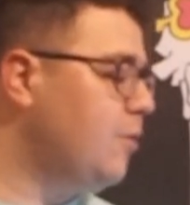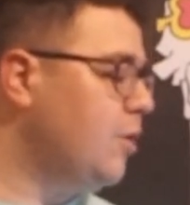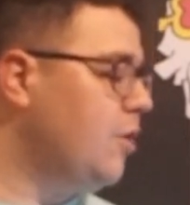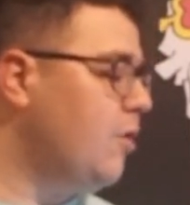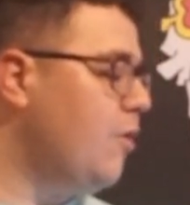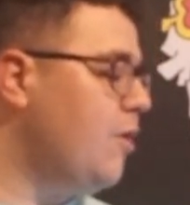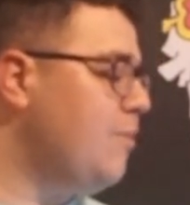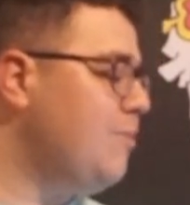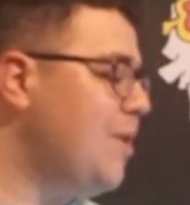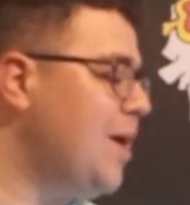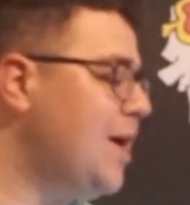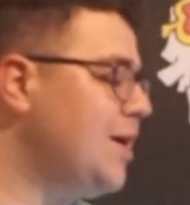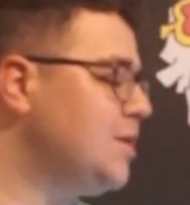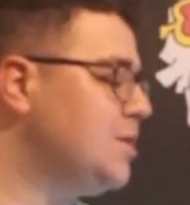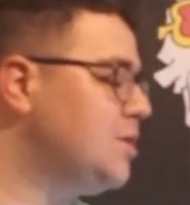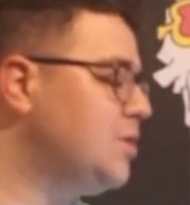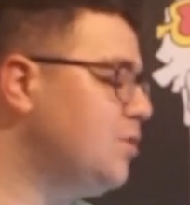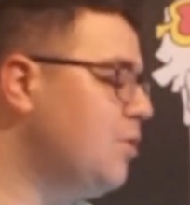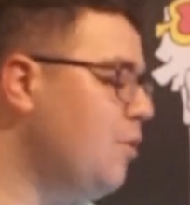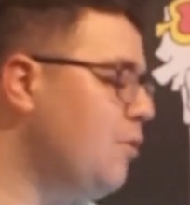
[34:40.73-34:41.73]
we're going back
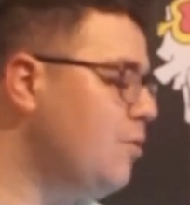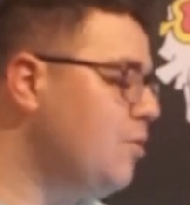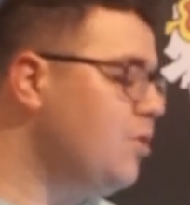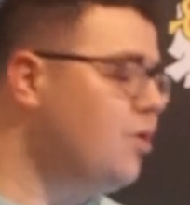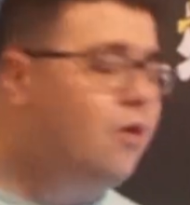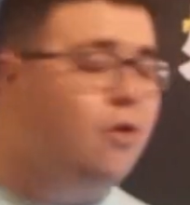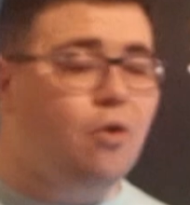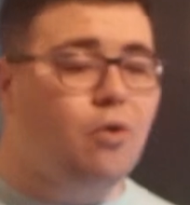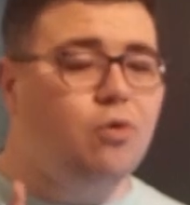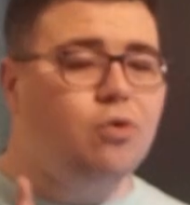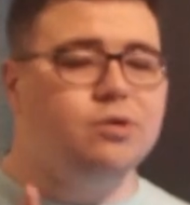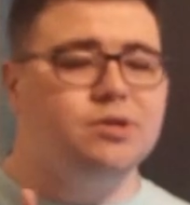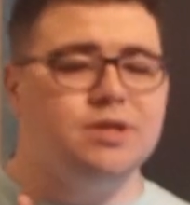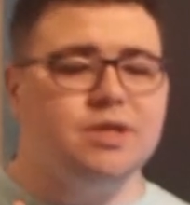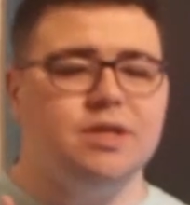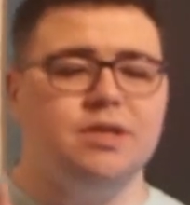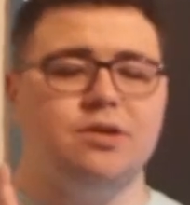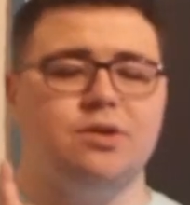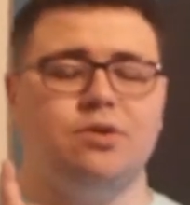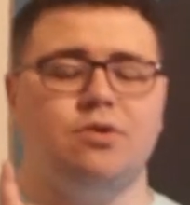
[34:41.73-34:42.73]
to the whole
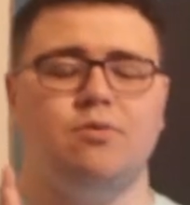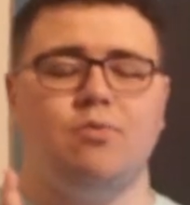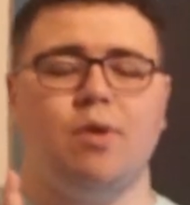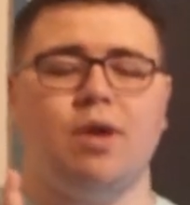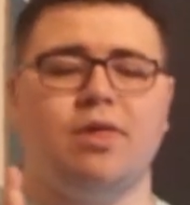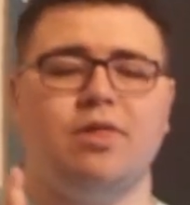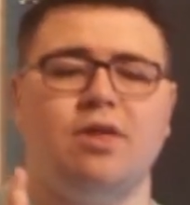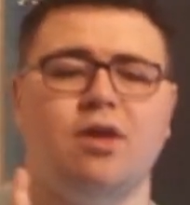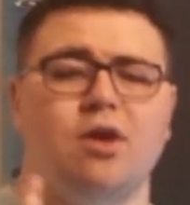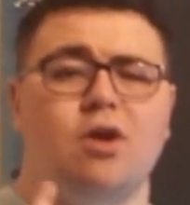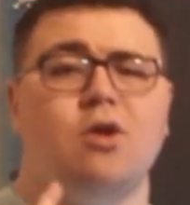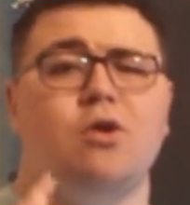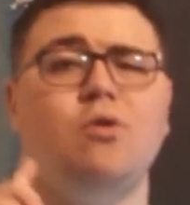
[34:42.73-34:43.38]
deal with